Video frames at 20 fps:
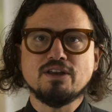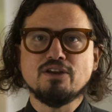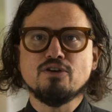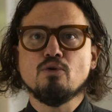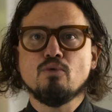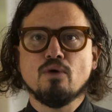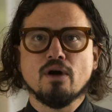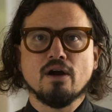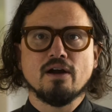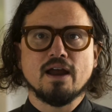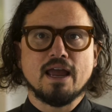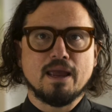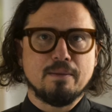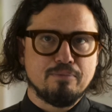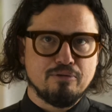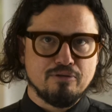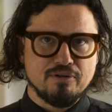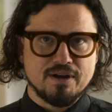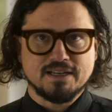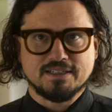you were a
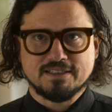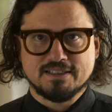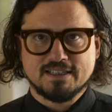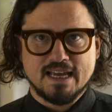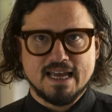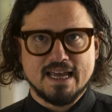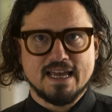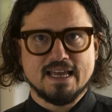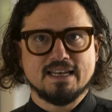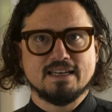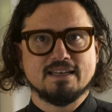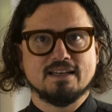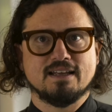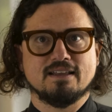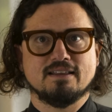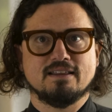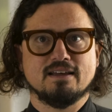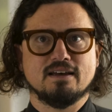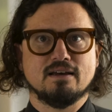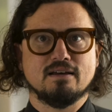priest in
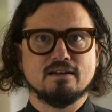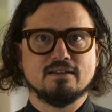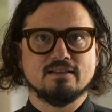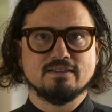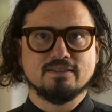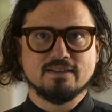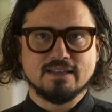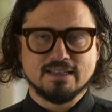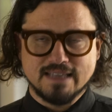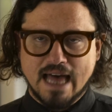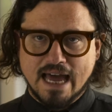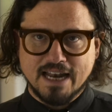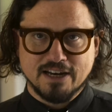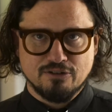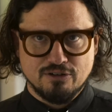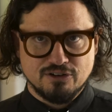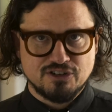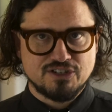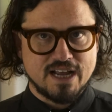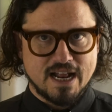Latin
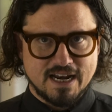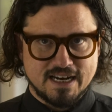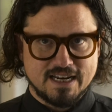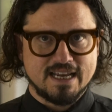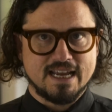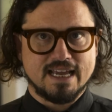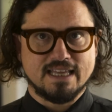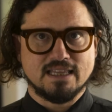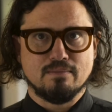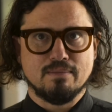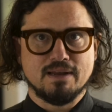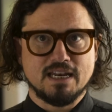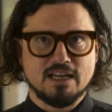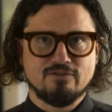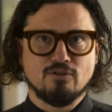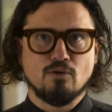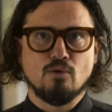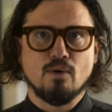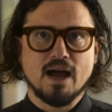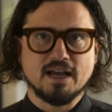Christianity in the
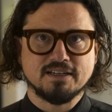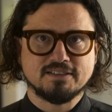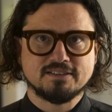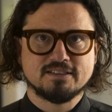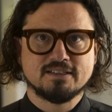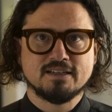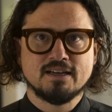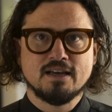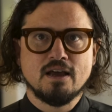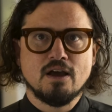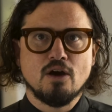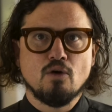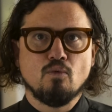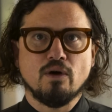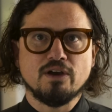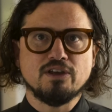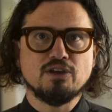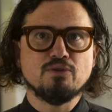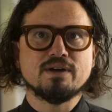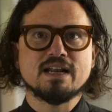medieval West,
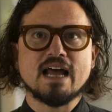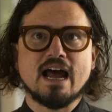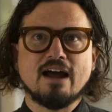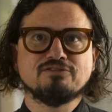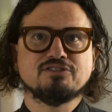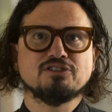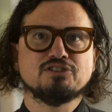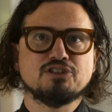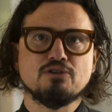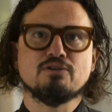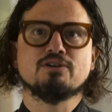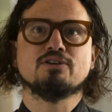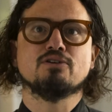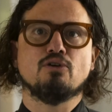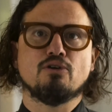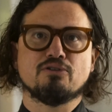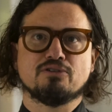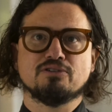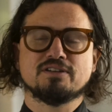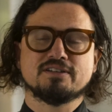what you would have to do in
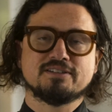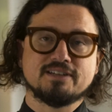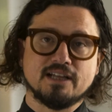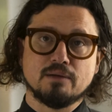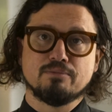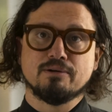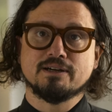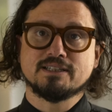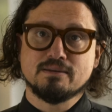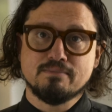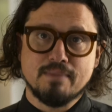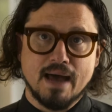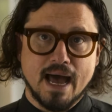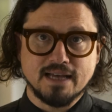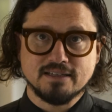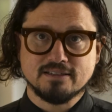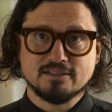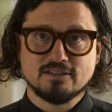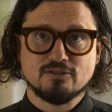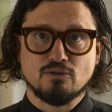order to celebrate the
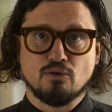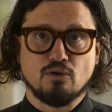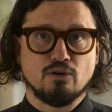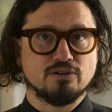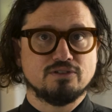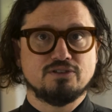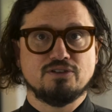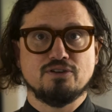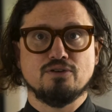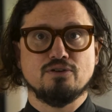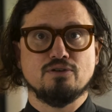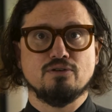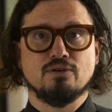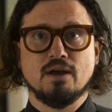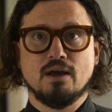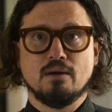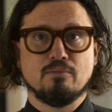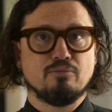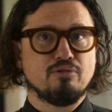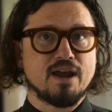Mass or to
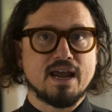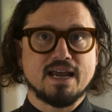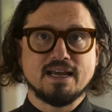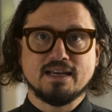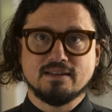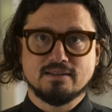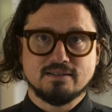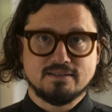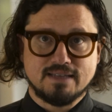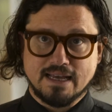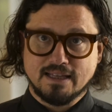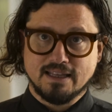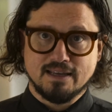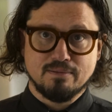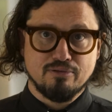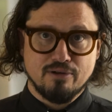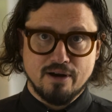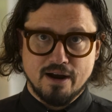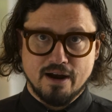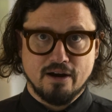pray daily
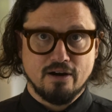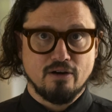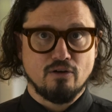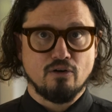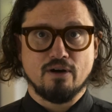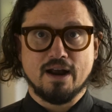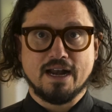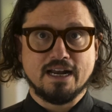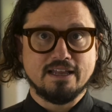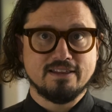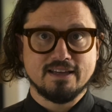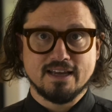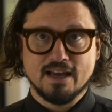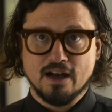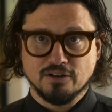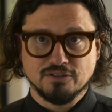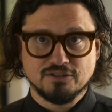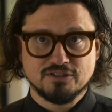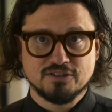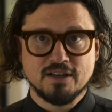prayer or anything
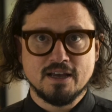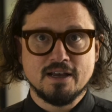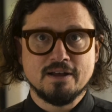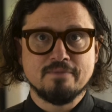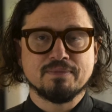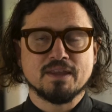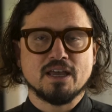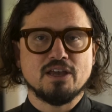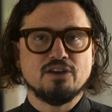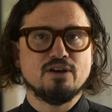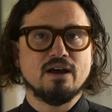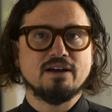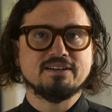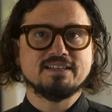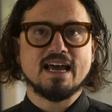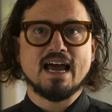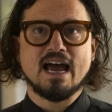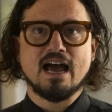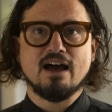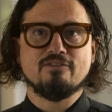else, you had
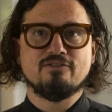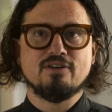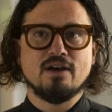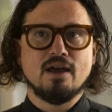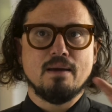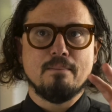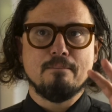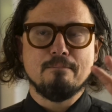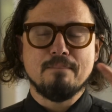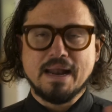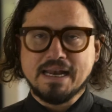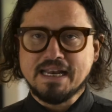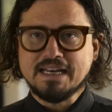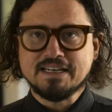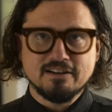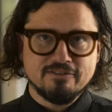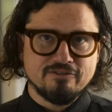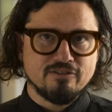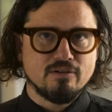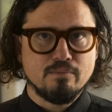to have many
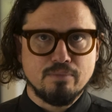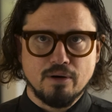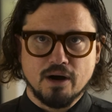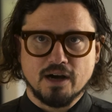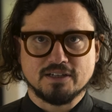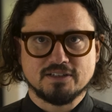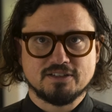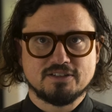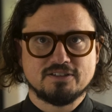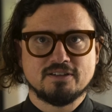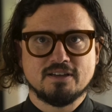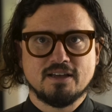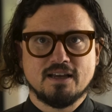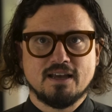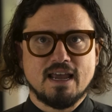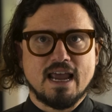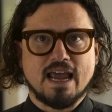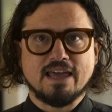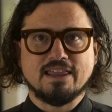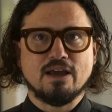different books,
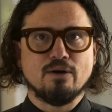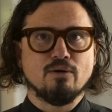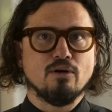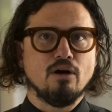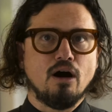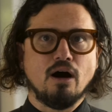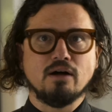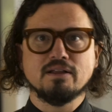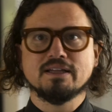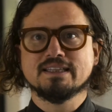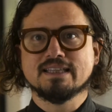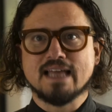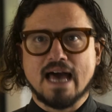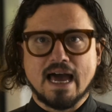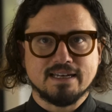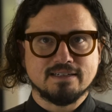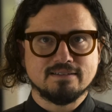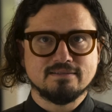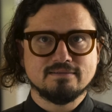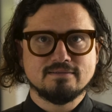and they were all in
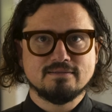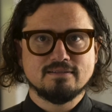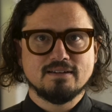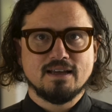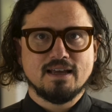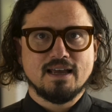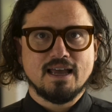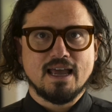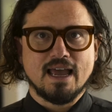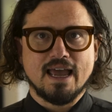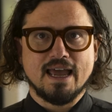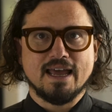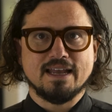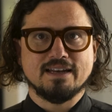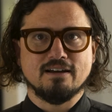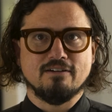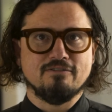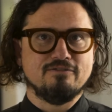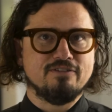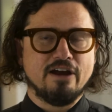Latin
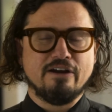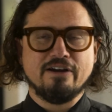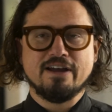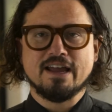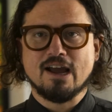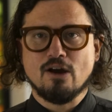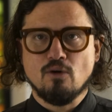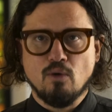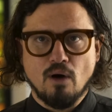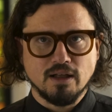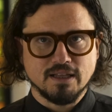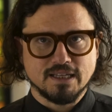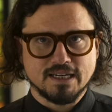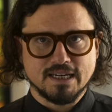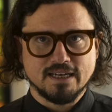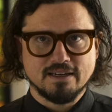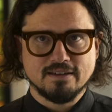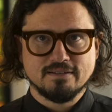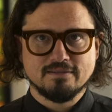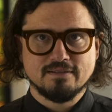and of varying
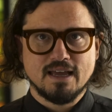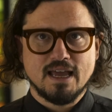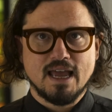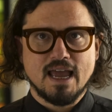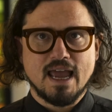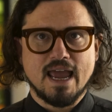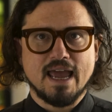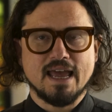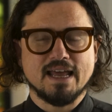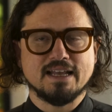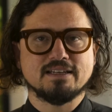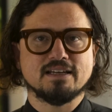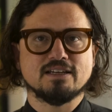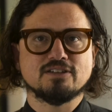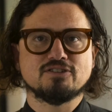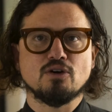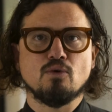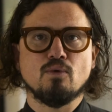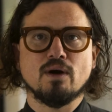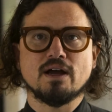quality. And
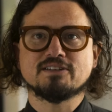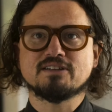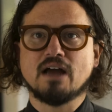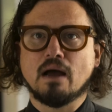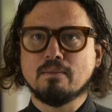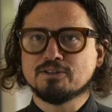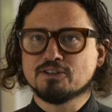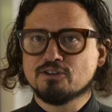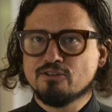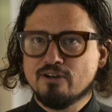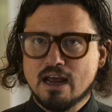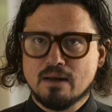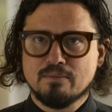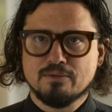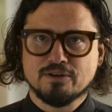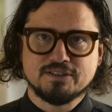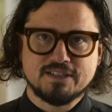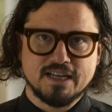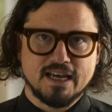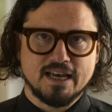so what Thomas
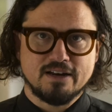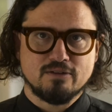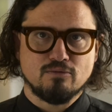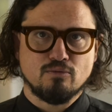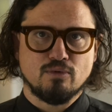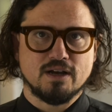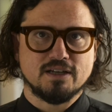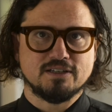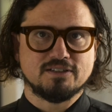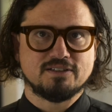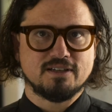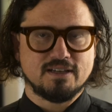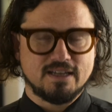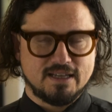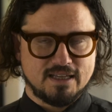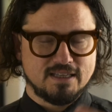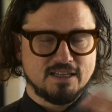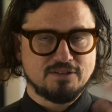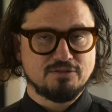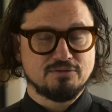Cranmer did was,
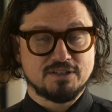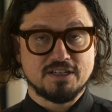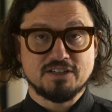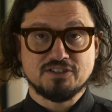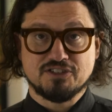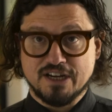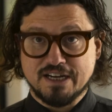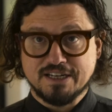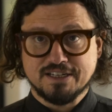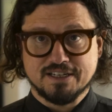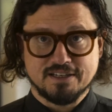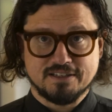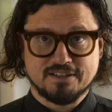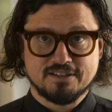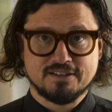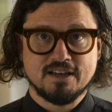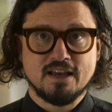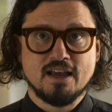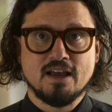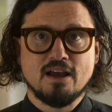and this was his
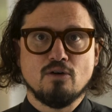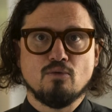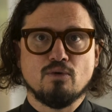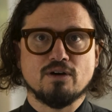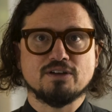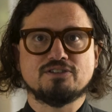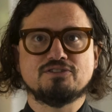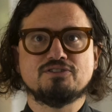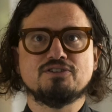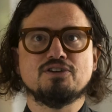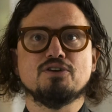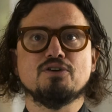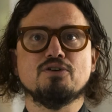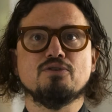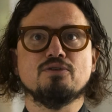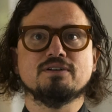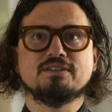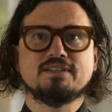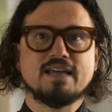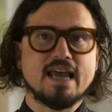genius, was
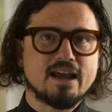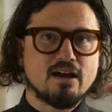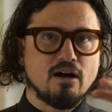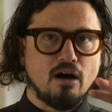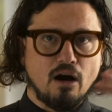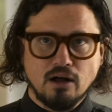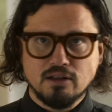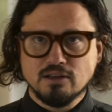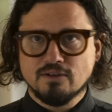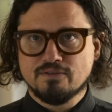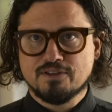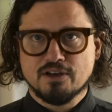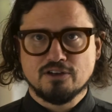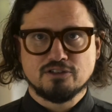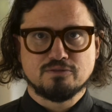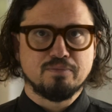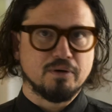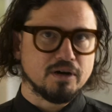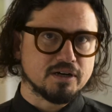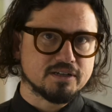to take all of
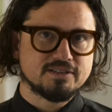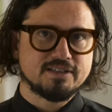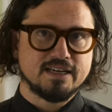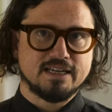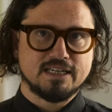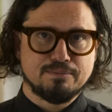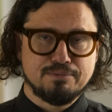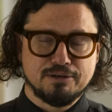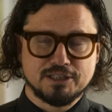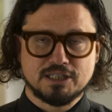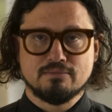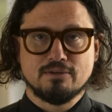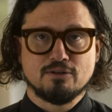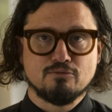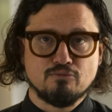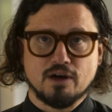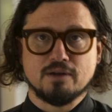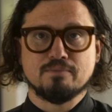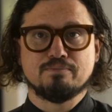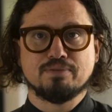those books and to put them
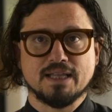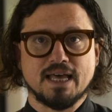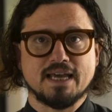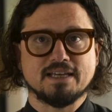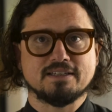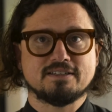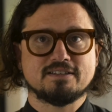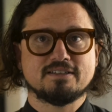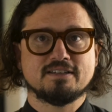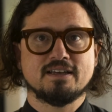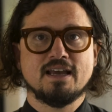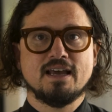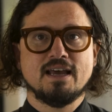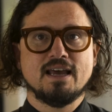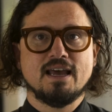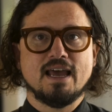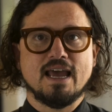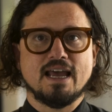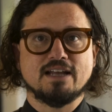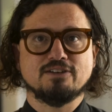in one place
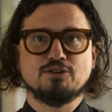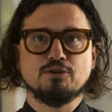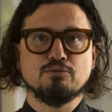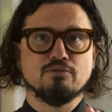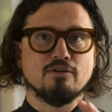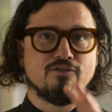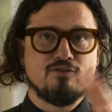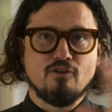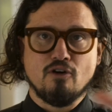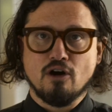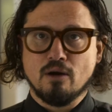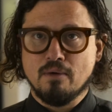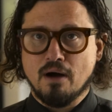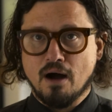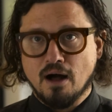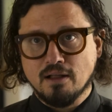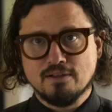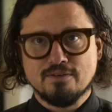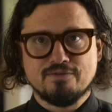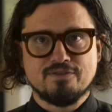and to reform
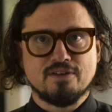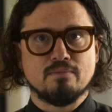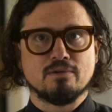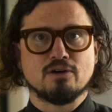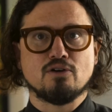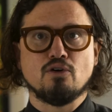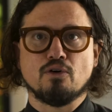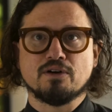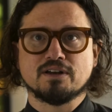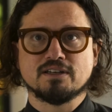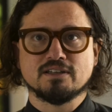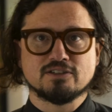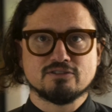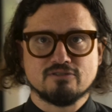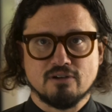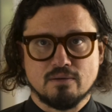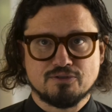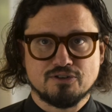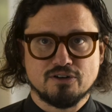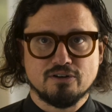all of them according to
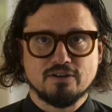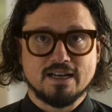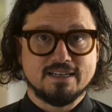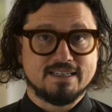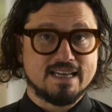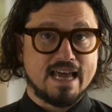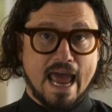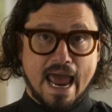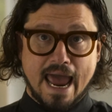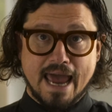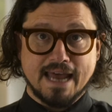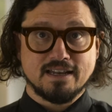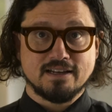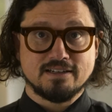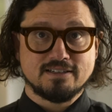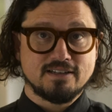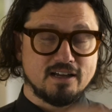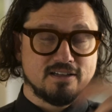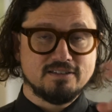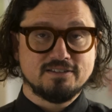Scripture and to add
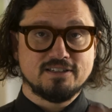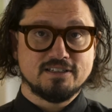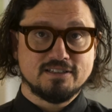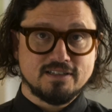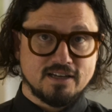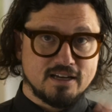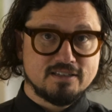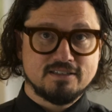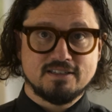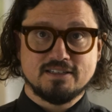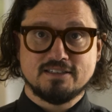tons and tons